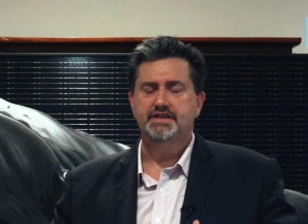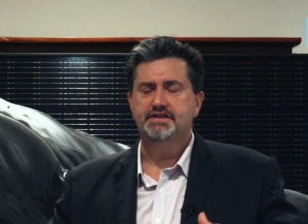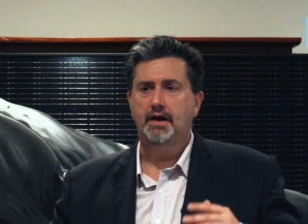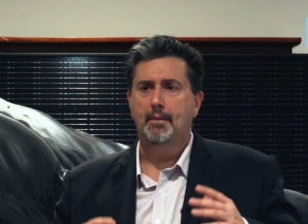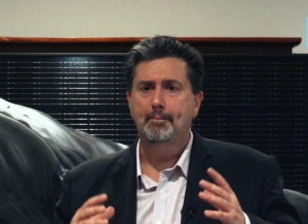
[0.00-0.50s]

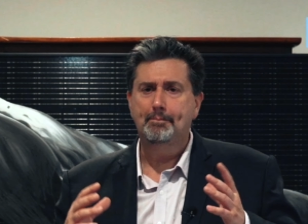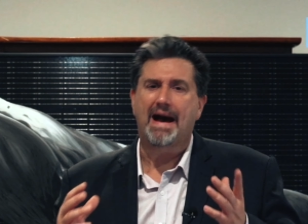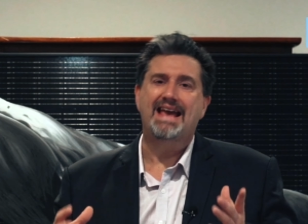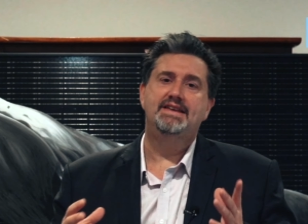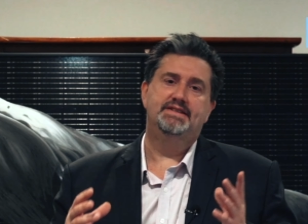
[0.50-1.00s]
this
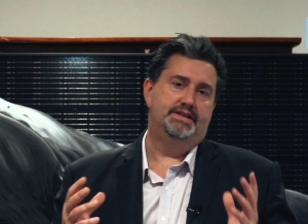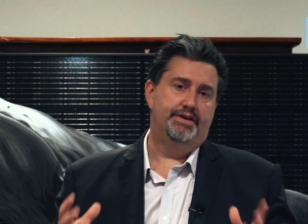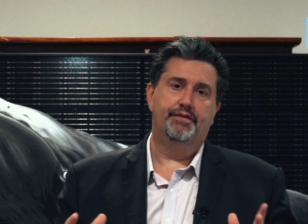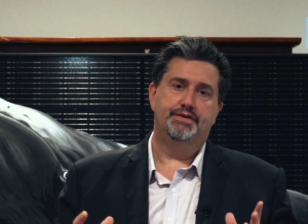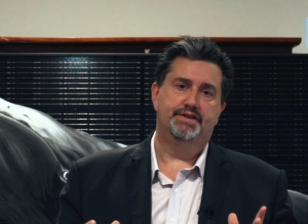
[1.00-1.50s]
amazing
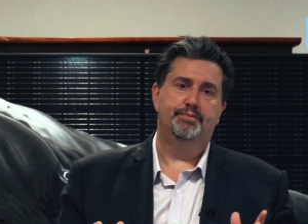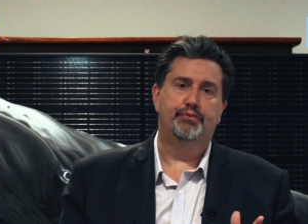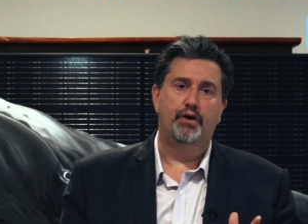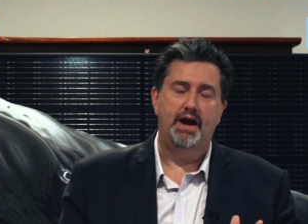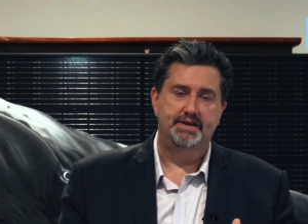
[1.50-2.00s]
difference in
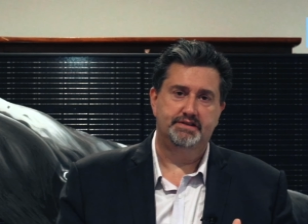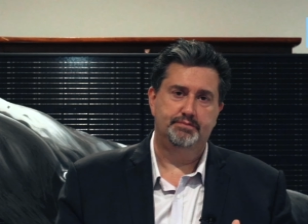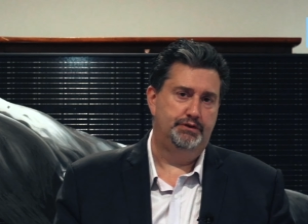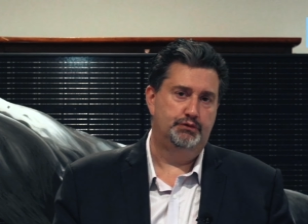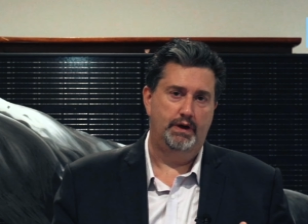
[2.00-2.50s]
price
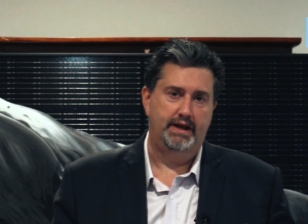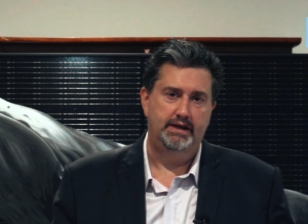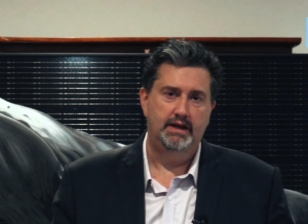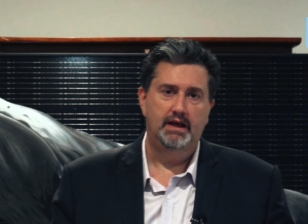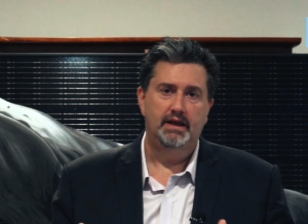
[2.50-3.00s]

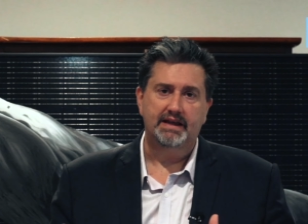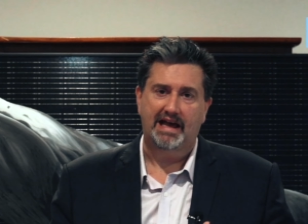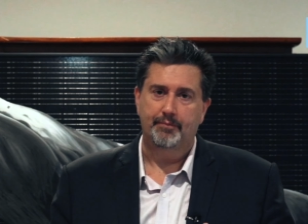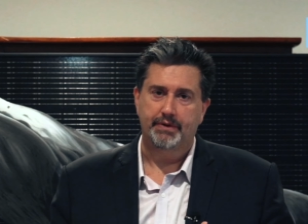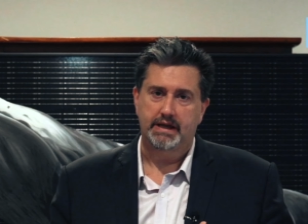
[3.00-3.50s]
between
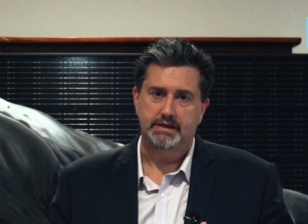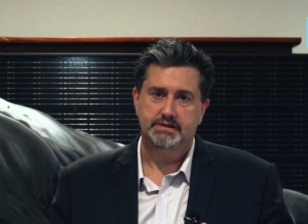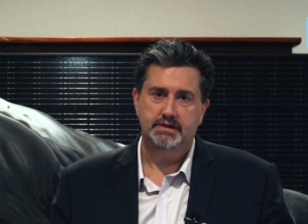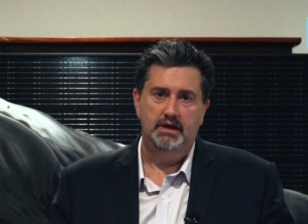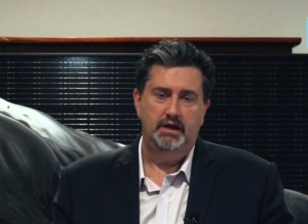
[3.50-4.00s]

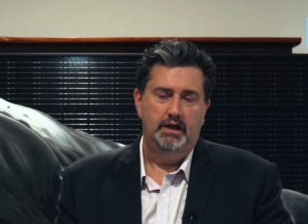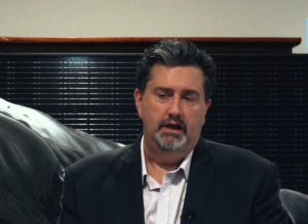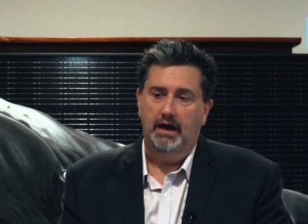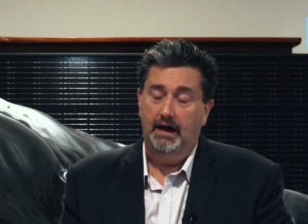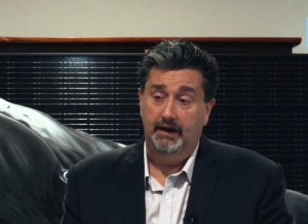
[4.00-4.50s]
companies.
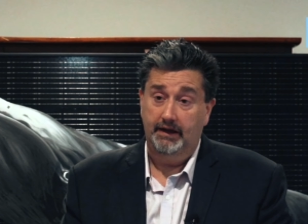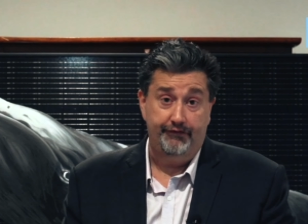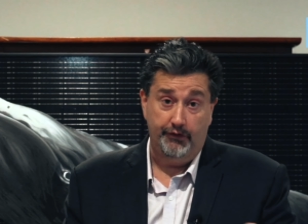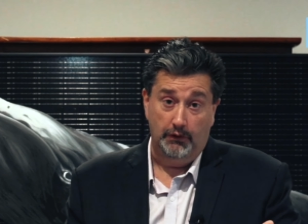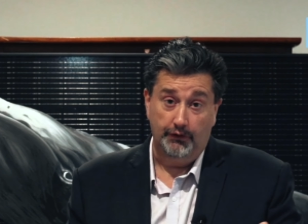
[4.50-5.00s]
Uh, if you were